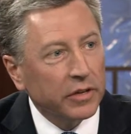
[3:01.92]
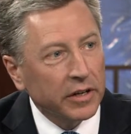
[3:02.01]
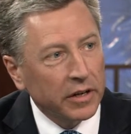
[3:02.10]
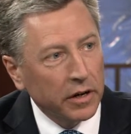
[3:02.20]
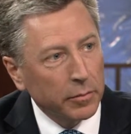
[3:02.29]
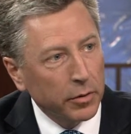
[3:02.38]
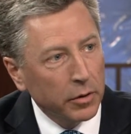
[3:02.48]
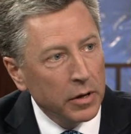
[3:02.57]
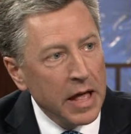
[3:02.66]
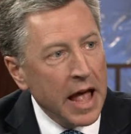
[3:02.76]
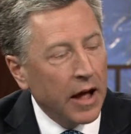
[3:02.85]
in Aleppo,
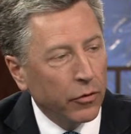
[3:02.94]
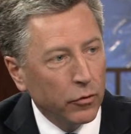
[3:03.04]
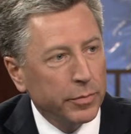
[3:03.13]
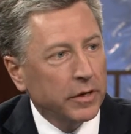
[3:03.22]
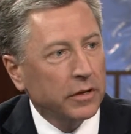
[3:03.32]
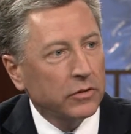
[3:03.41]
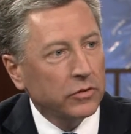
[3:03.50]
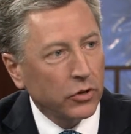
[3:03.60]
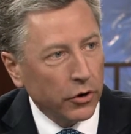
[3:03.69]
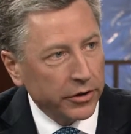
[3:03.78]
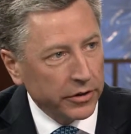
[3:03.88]
and they're being
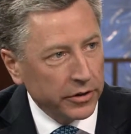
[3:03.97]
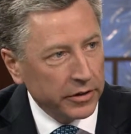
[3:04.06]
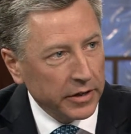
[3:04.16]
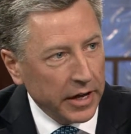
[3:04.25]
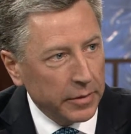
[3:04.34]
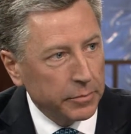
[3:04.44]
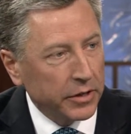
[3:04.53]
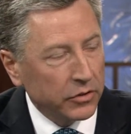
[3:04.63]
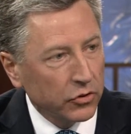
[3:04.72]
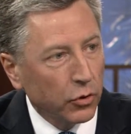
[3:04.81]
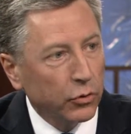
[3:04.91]
targeted and being
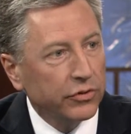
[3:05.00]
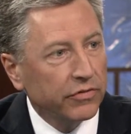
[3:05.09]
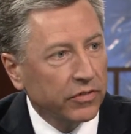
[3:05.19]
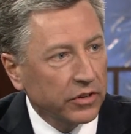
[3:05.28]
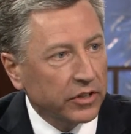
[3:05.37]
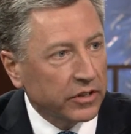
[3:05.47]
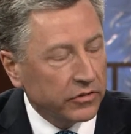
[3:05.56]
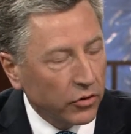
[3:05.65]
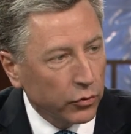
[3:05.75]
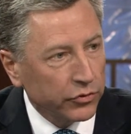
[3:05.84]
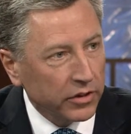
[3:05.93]
told to flee,
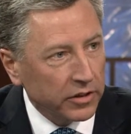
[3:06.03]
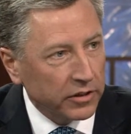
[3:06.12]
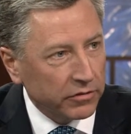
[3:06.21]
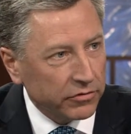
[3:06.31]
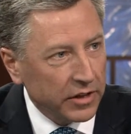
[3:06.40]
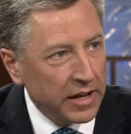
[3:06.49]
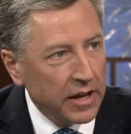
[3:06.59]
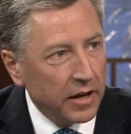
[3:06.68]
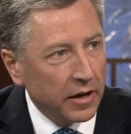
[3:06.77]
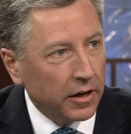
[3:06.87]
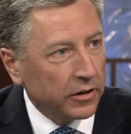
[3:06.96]
told to leave,
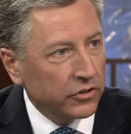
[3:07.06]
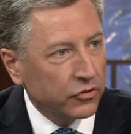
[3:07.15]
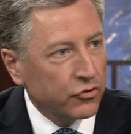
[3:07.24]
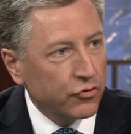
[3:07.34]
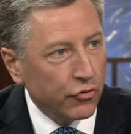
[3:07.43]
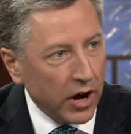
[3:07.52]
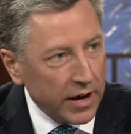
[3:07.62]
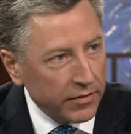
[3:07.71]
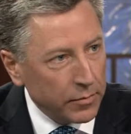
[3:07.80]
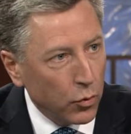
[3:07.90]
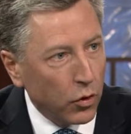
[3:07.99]
uh, just
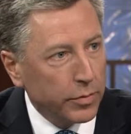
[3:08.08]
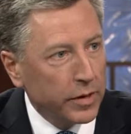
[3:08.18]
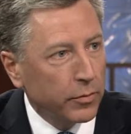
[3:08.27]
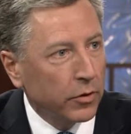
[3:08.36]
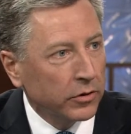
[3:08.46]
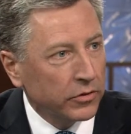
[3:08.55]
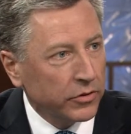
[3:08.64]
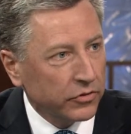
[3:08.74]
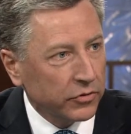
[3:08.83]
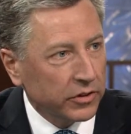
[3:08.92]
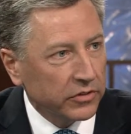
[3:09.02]
driving more people onto the
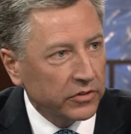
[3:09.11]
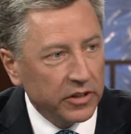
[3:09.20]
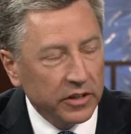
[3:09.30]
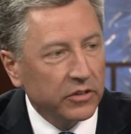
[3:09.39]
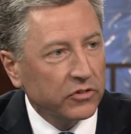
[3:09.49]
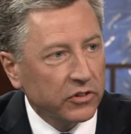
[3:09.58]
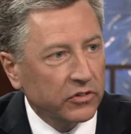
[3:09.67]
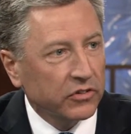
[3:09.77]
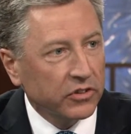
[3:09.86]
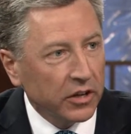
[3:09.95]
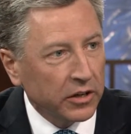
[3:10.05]
streets. It is just
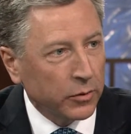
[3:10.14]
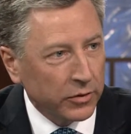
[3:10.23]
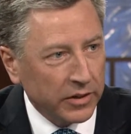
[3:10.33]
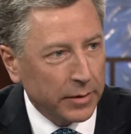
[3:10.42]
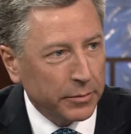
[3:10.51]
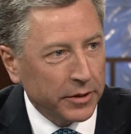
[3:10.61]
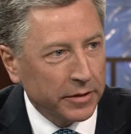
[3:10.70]
stunning what's happening.